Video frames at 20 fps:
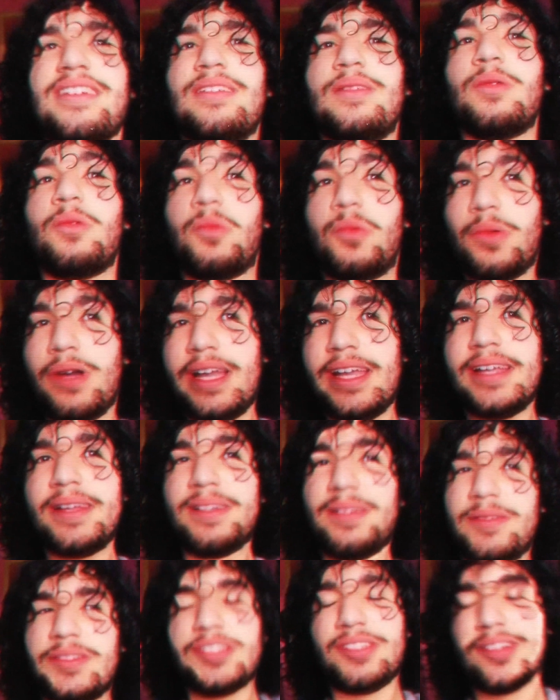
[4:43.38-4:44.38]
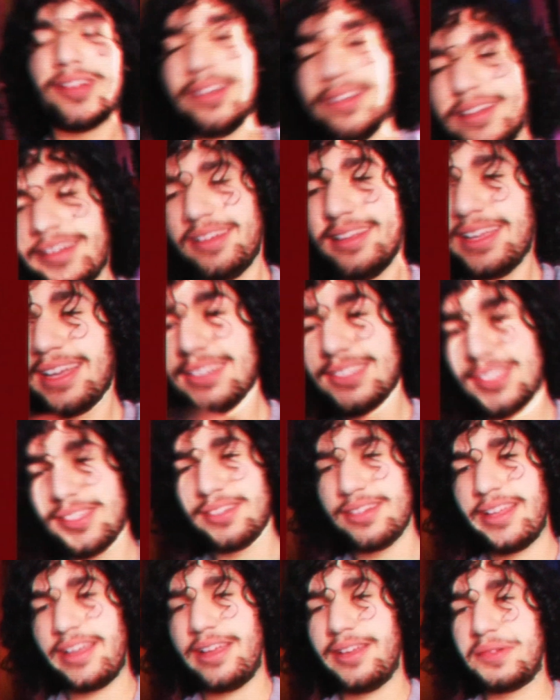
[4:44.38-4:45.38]
way stronger
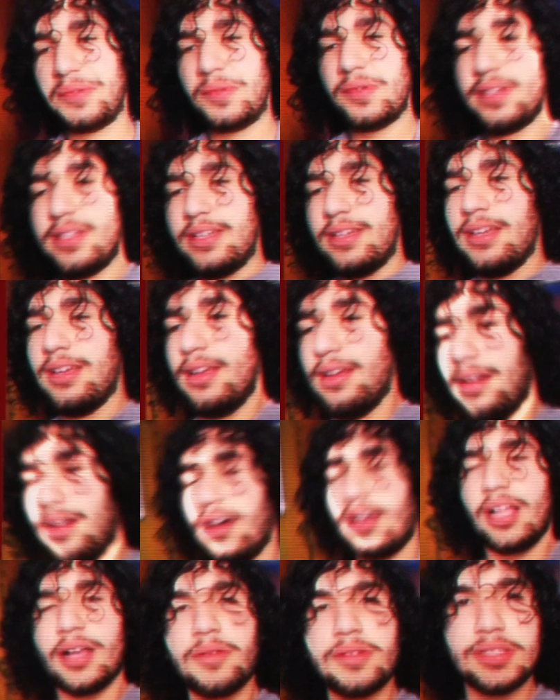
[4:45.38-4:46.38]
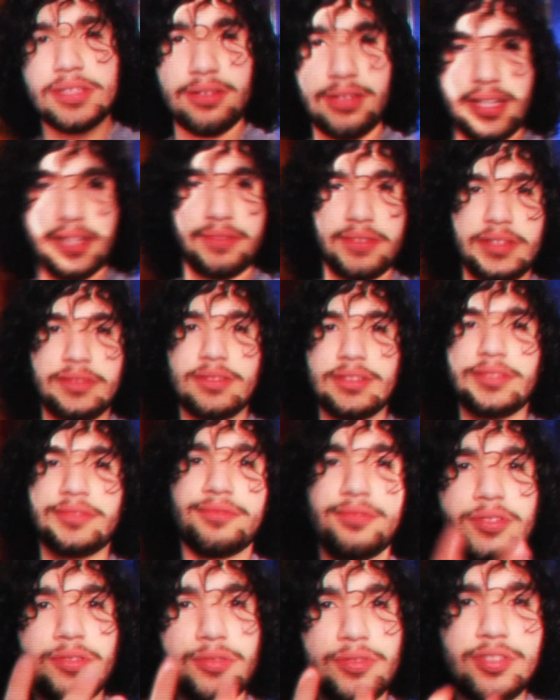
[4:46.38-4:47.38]
yesterday when all I was craving was
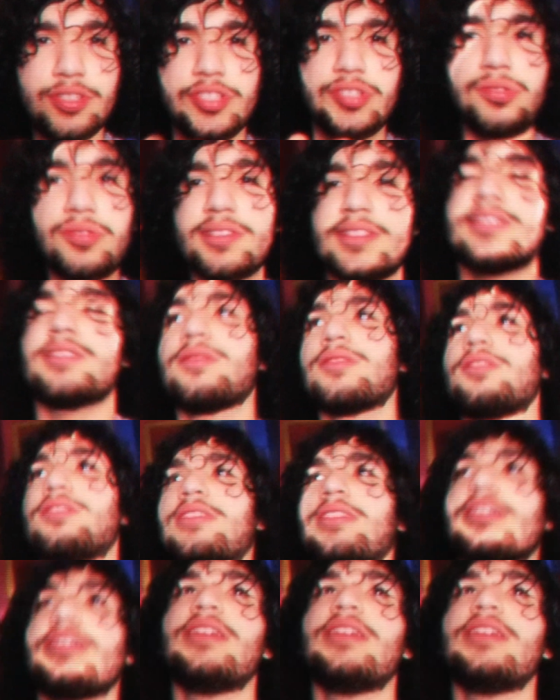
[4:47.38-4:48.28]
food, juices. I was trying to